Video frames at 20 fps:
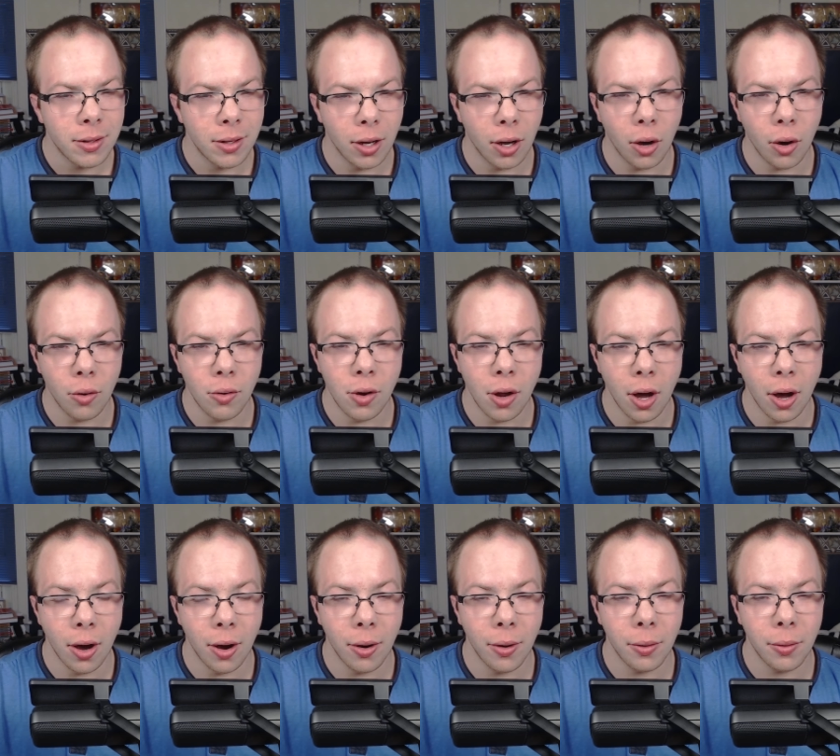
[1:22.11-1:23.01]
Oh
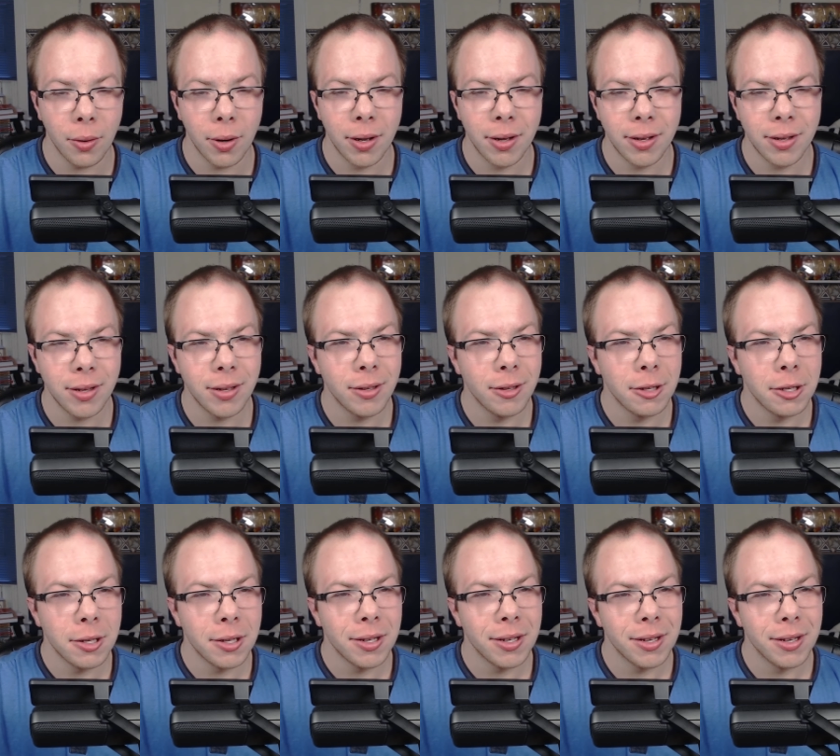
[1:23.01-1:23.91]
no,
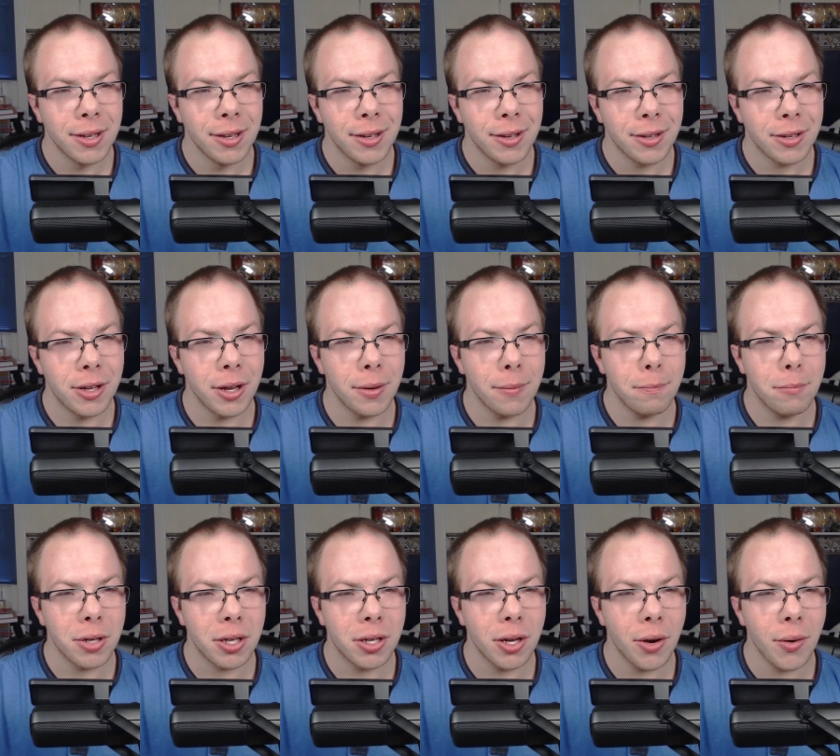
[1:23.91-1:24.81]
Go,
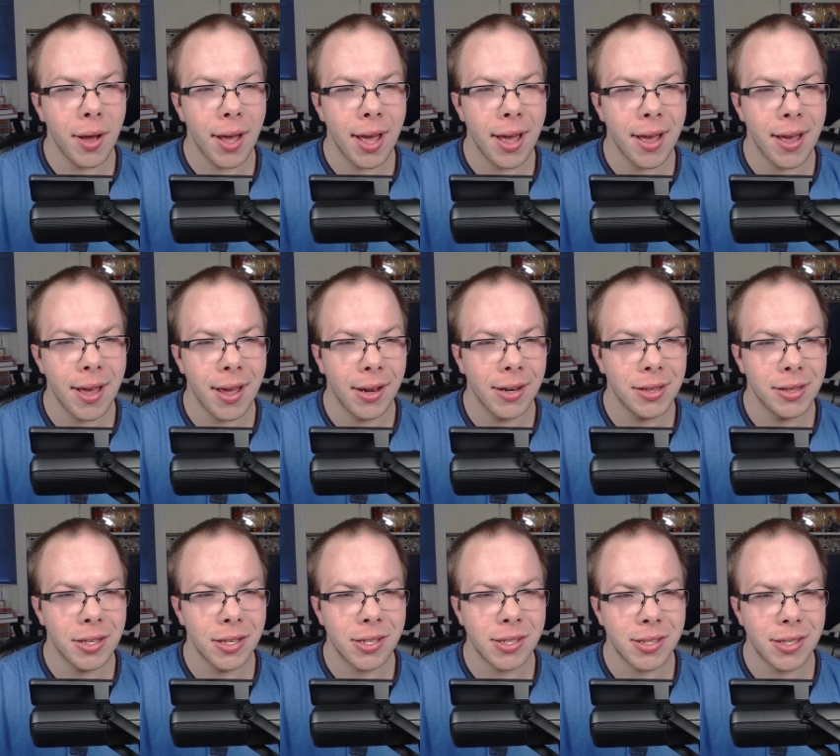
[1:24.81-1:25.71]
but go
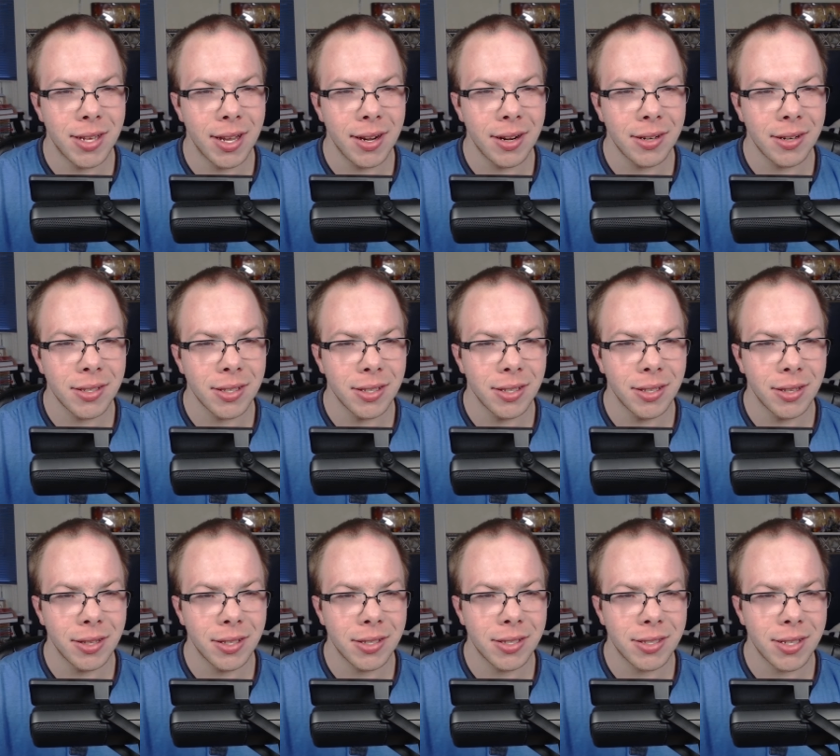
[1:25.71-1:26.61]
ahead. The stairs,
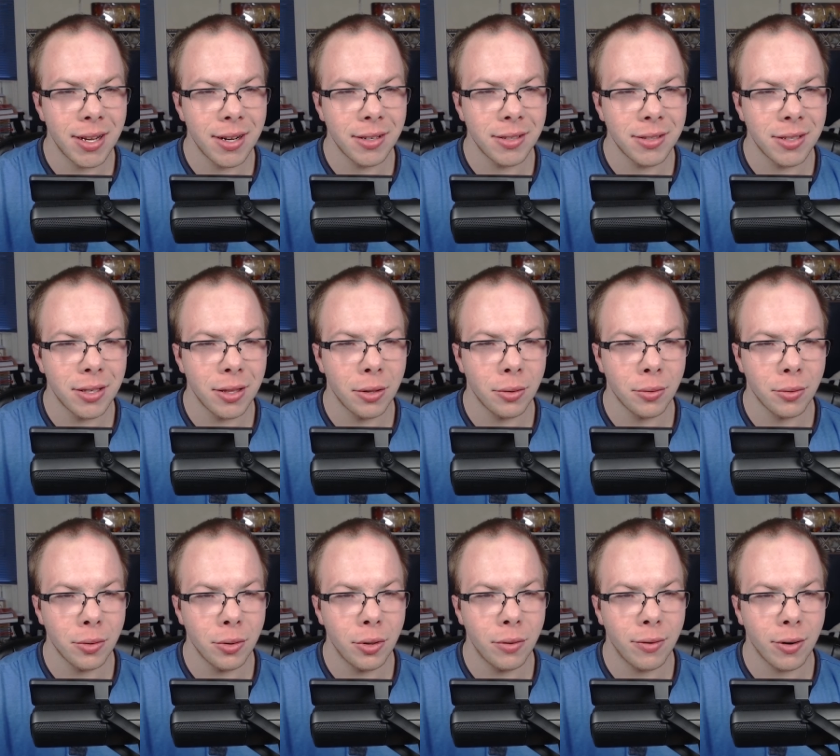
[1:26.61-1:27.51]
the stairs to the
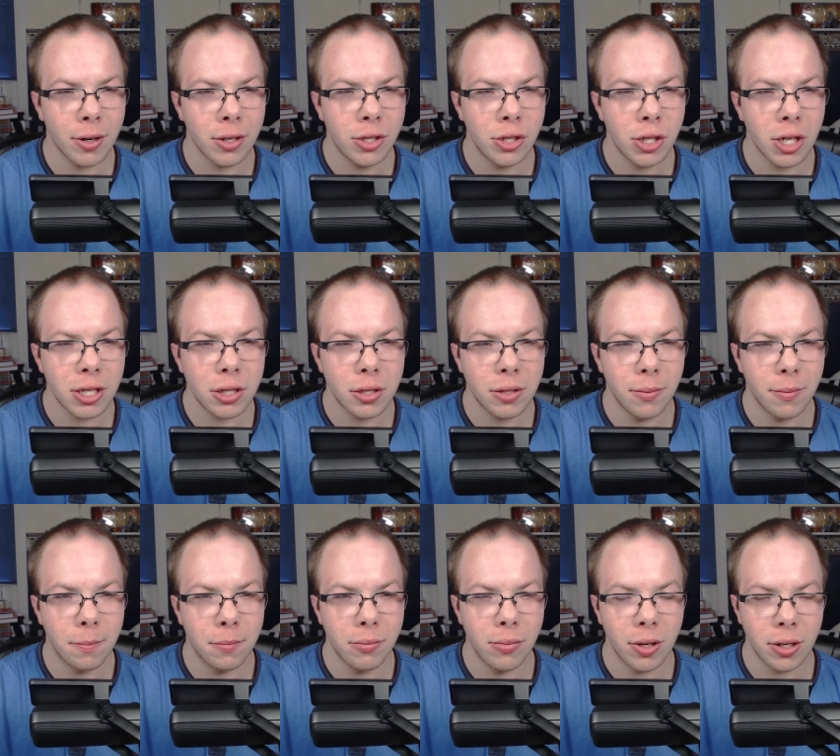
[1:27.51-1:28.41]
roof are just
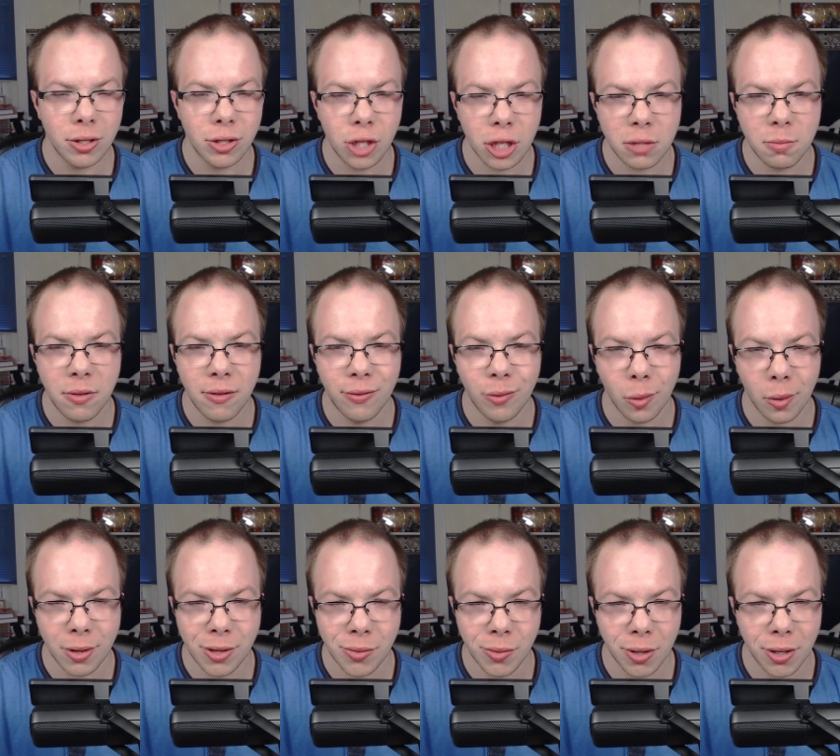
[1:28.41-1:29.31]
are just
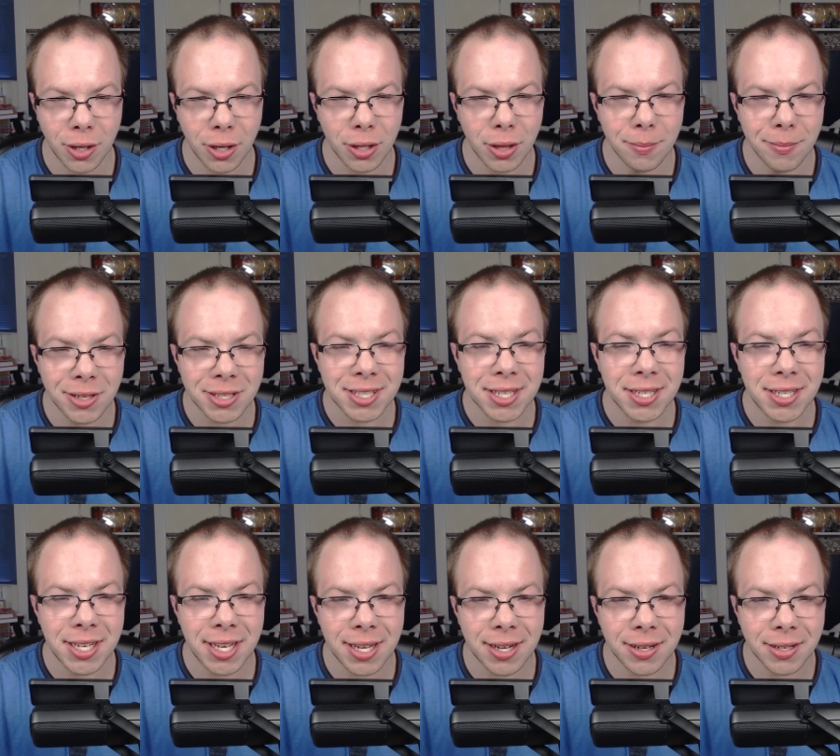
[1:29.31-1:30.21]
before you. Oh, the
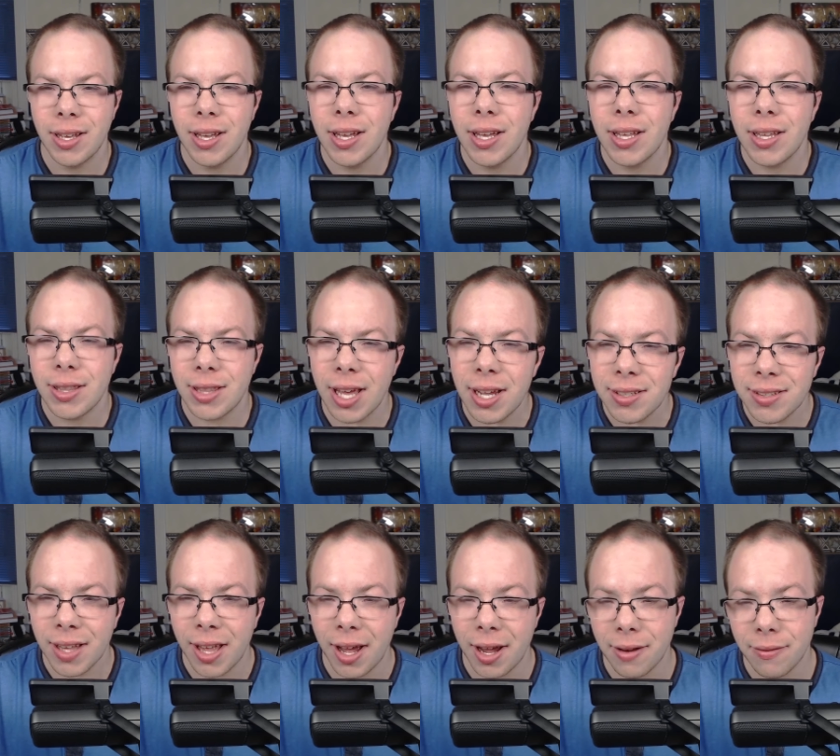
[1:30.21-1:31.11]
musketeers!
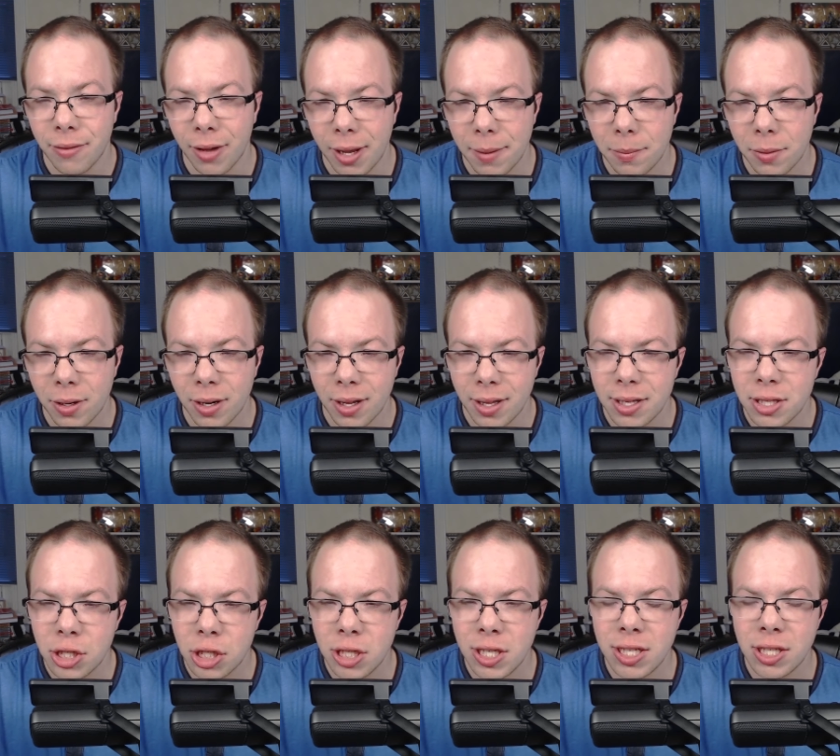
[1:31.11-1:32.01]
Thanks, Lion Viper.
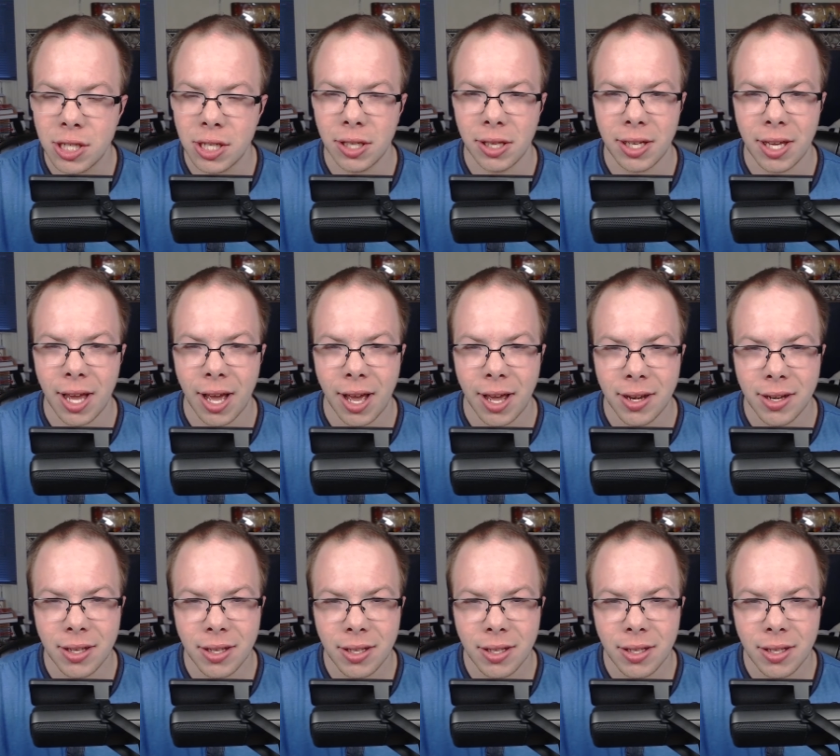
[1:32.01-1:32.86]
It's Shishilian.